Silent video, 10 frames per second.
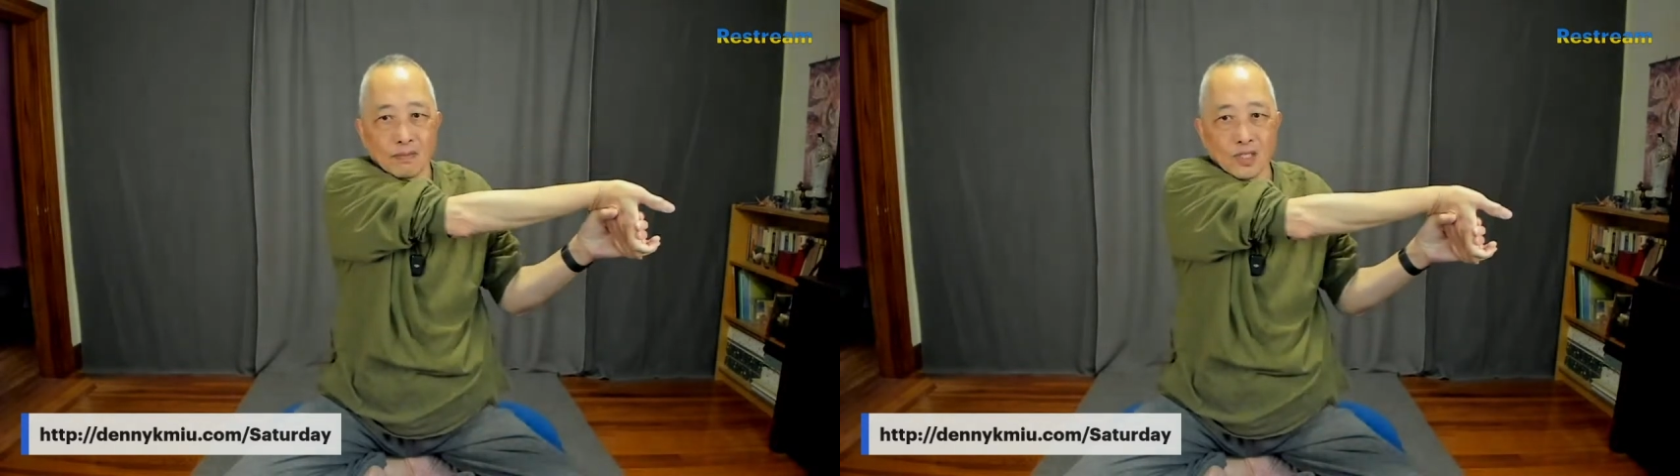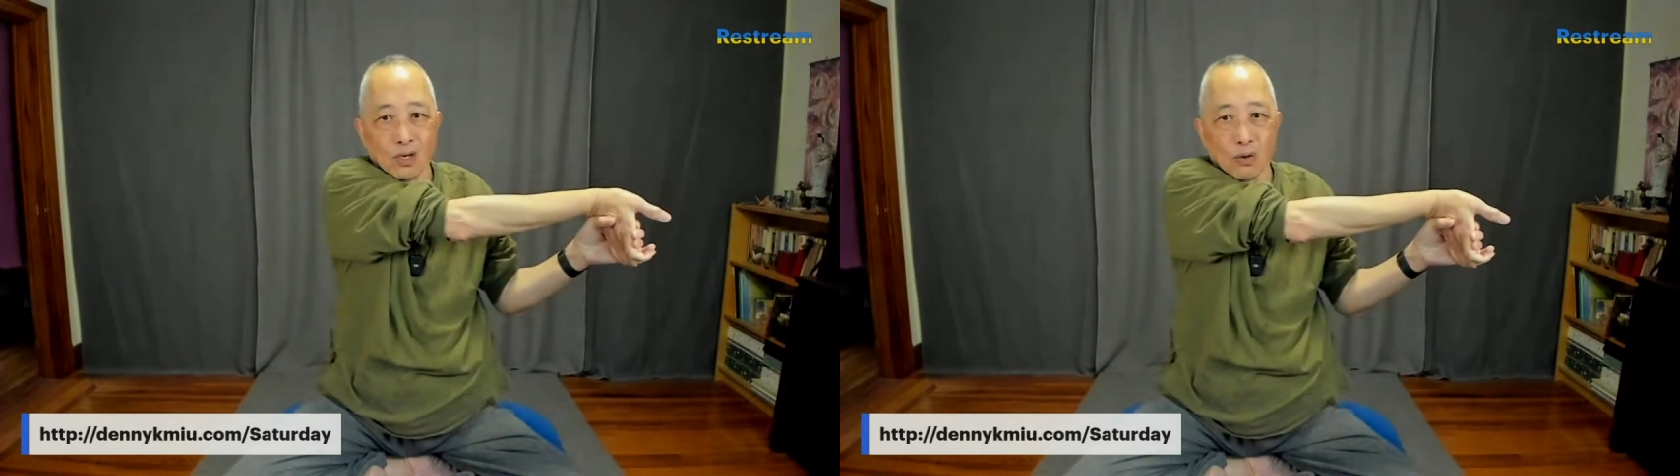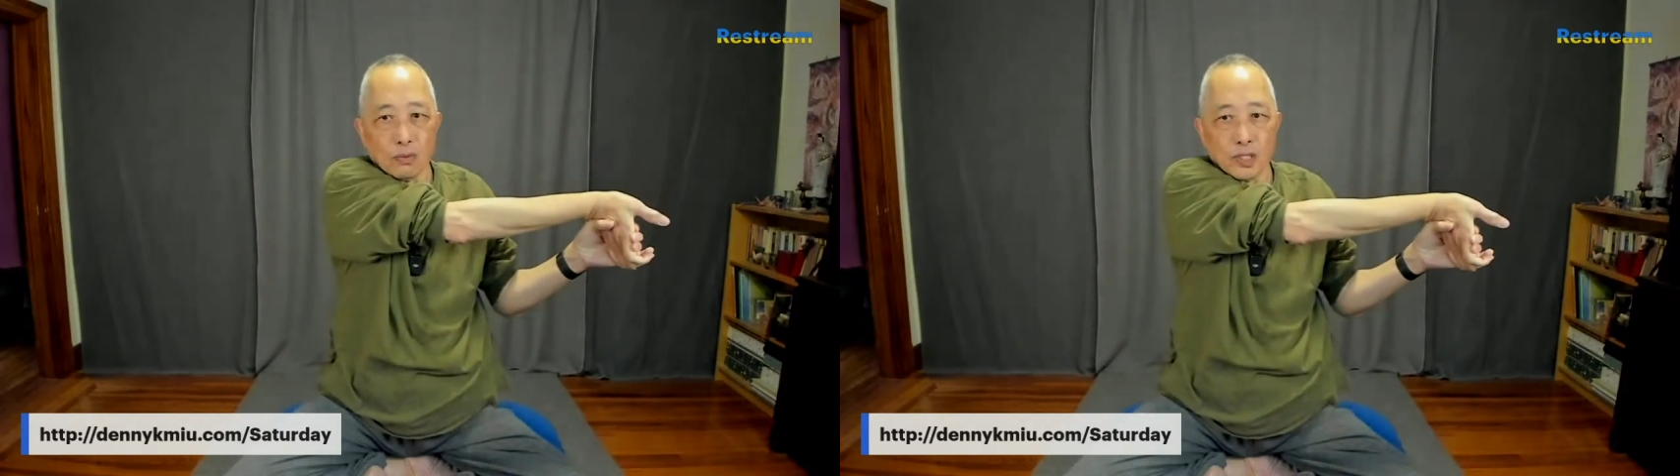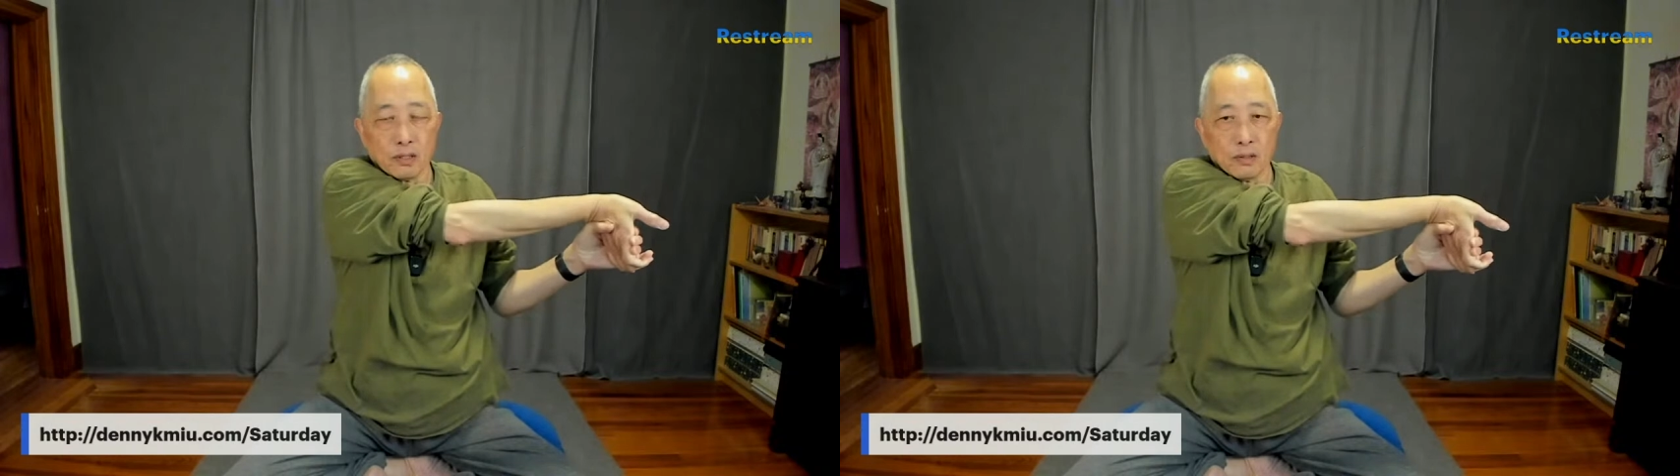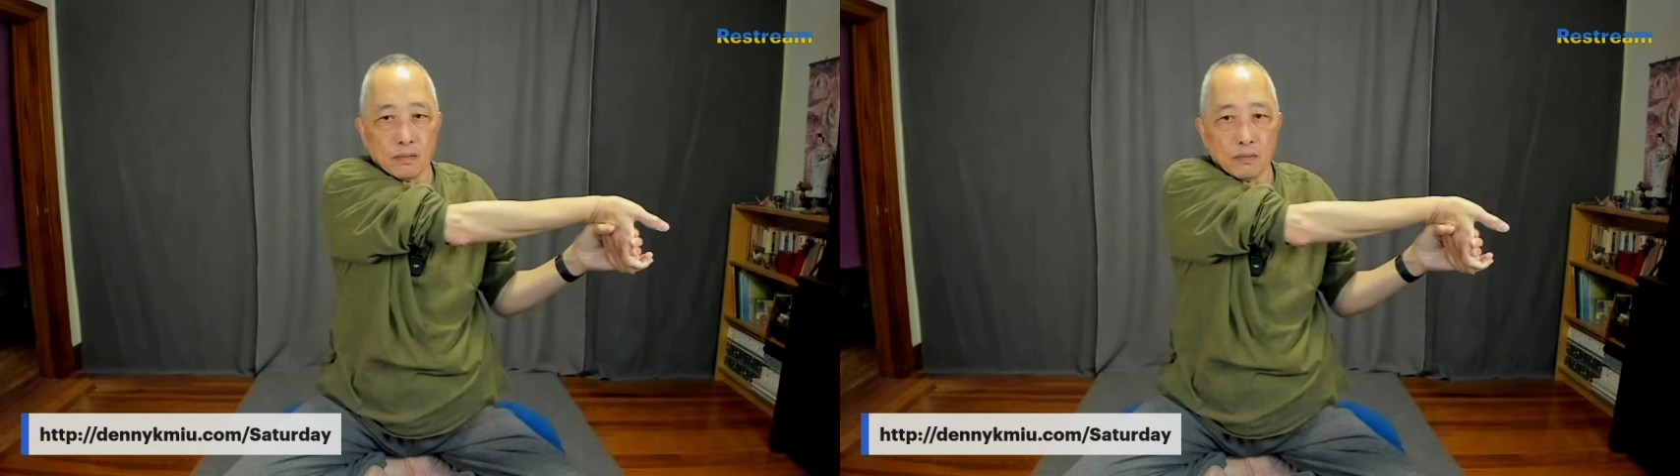hold it,
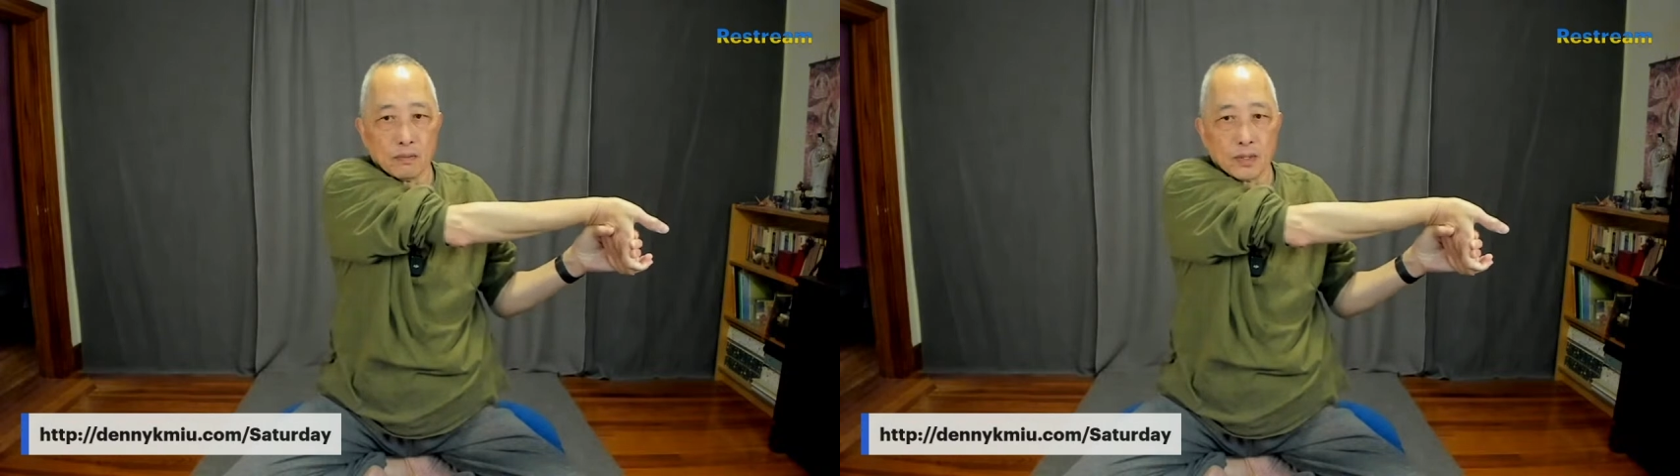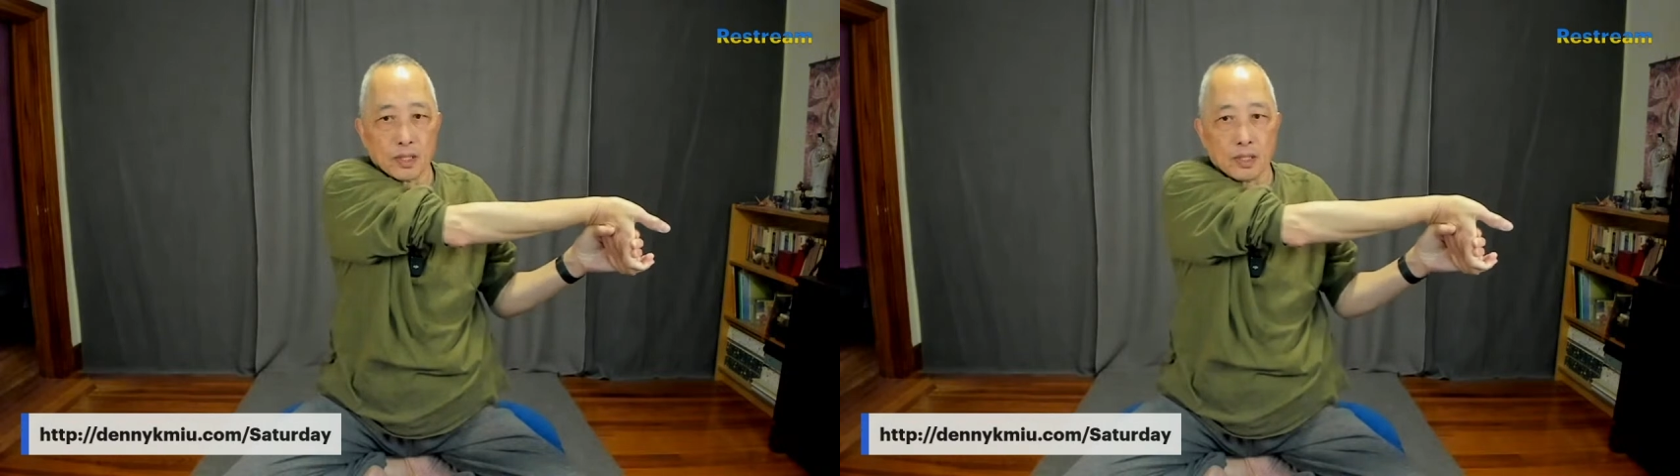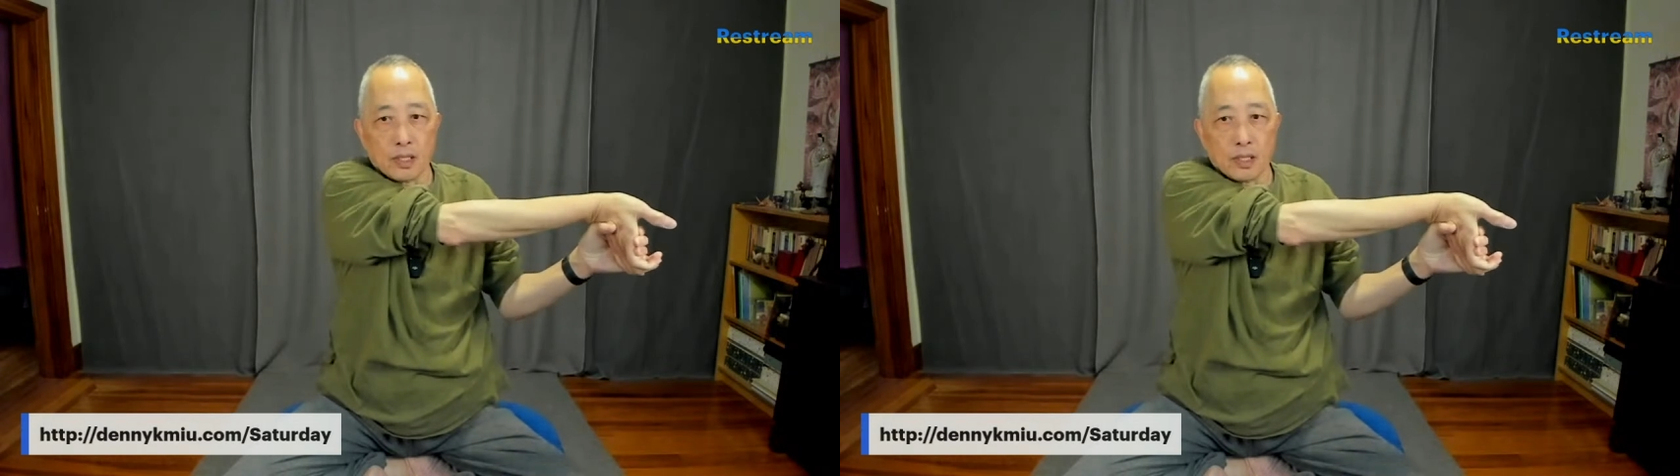and